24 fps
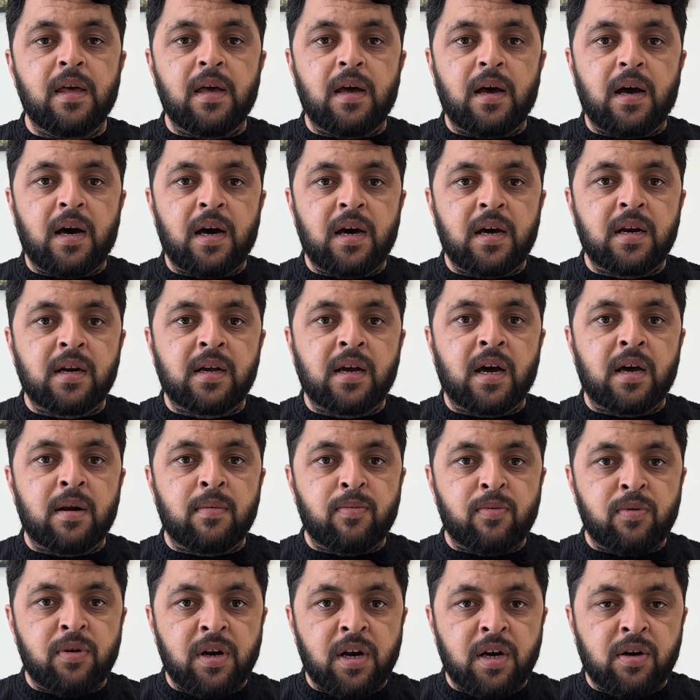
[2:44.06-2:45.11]
or
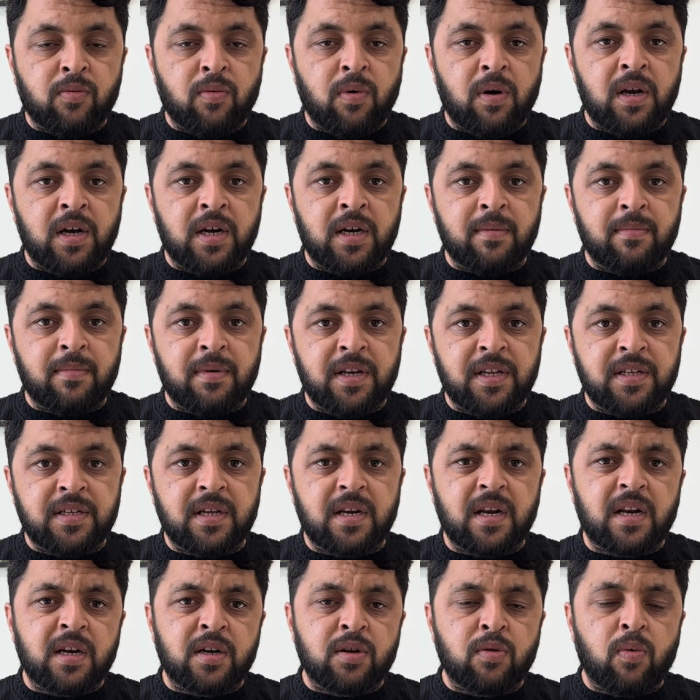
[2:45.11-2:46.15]
corporate quality manager,
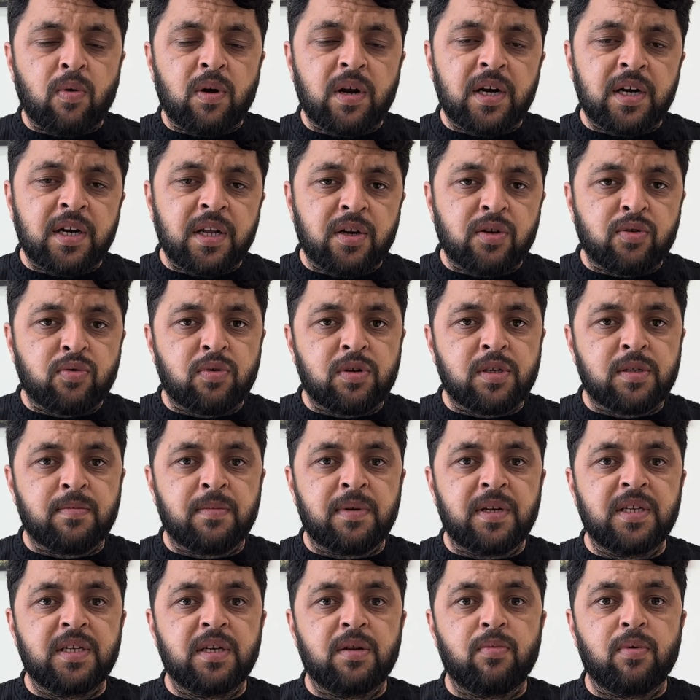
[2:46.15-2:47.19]
or quality assurance
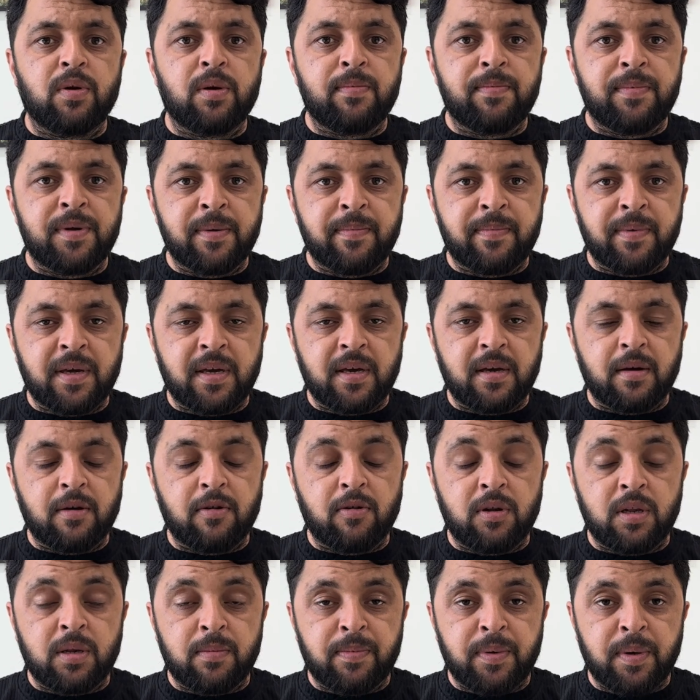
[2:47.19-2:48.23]
manager
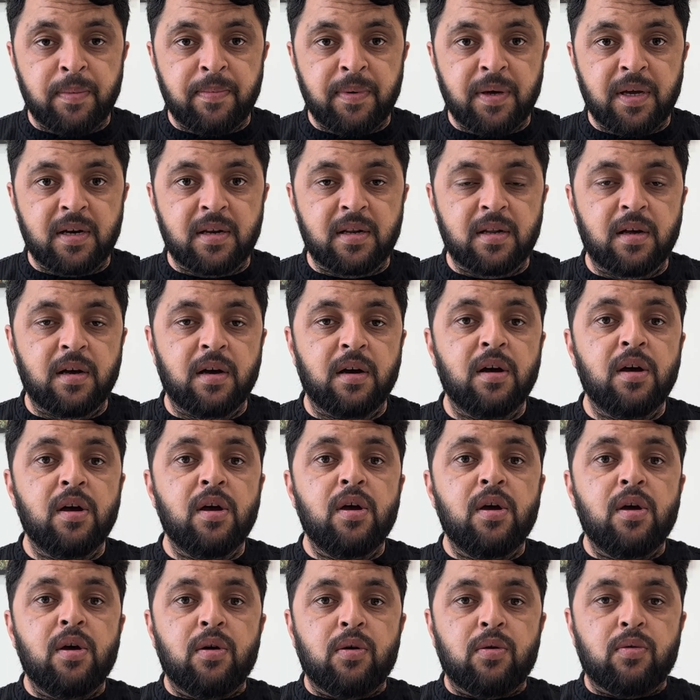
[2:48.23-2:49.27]
will prepare
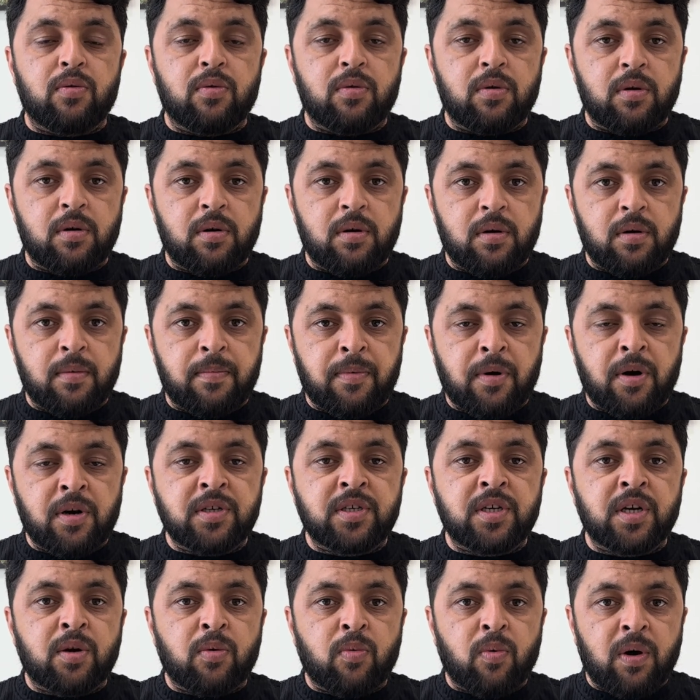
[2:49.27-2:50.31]
the
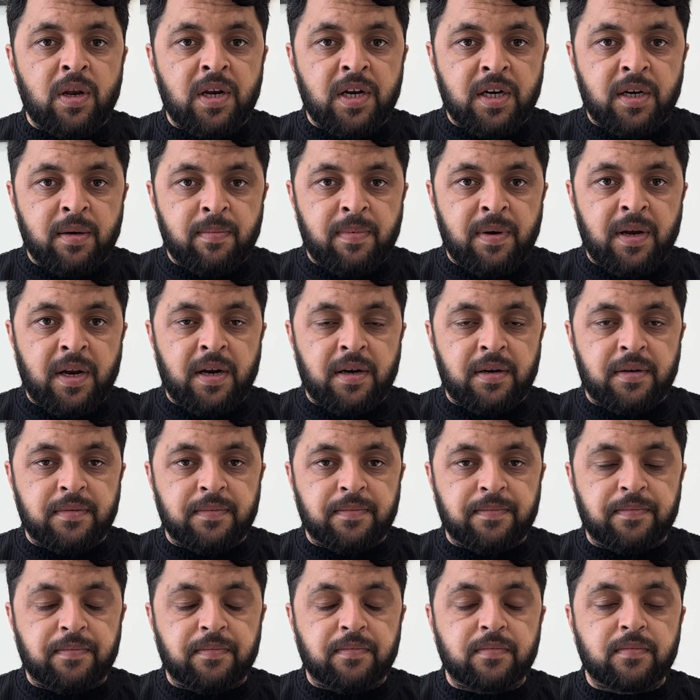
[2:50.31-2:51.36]
project quality plan.
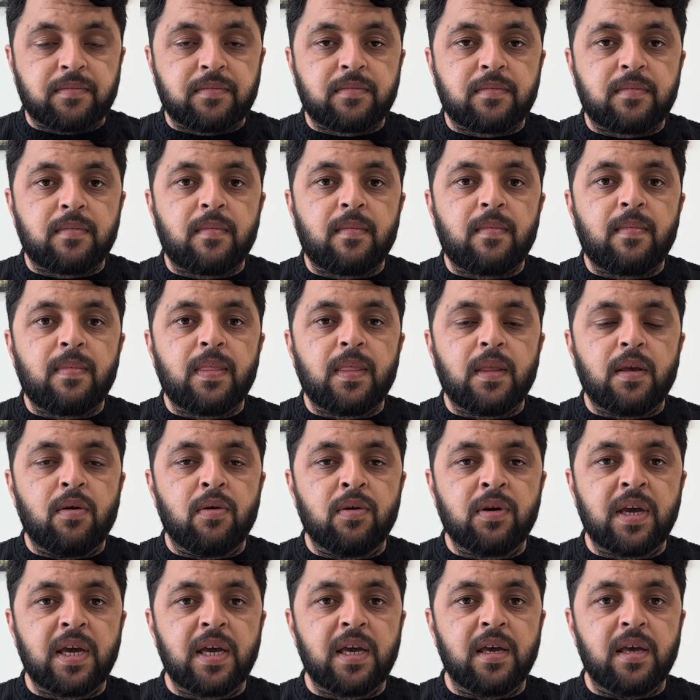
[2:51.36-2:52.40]

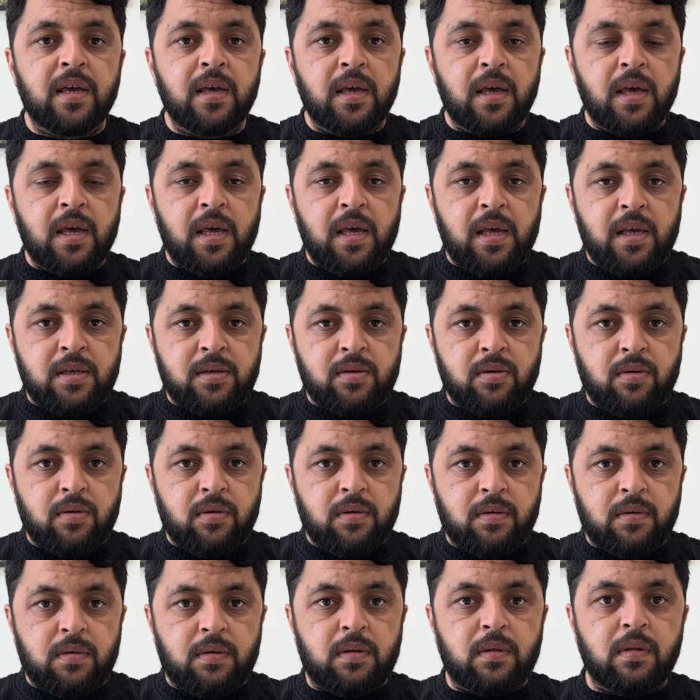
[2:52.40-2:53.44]
Okay,
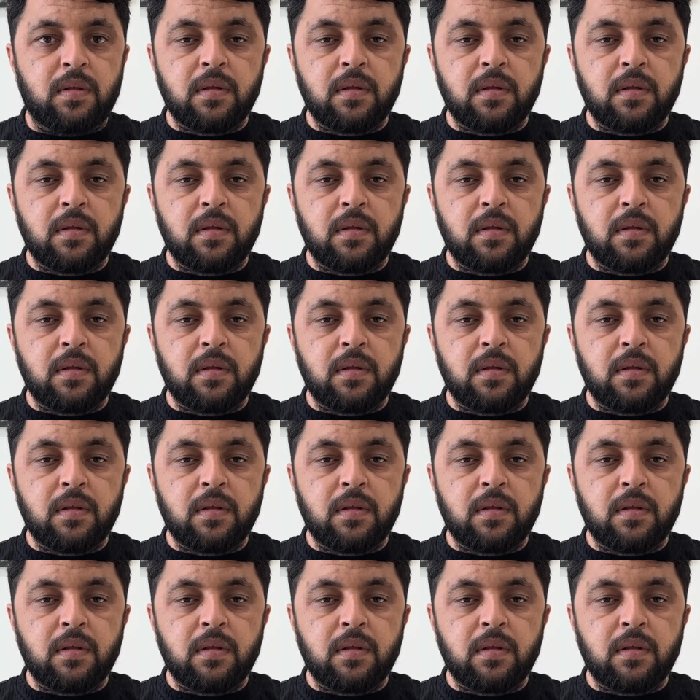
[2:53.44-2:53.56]
so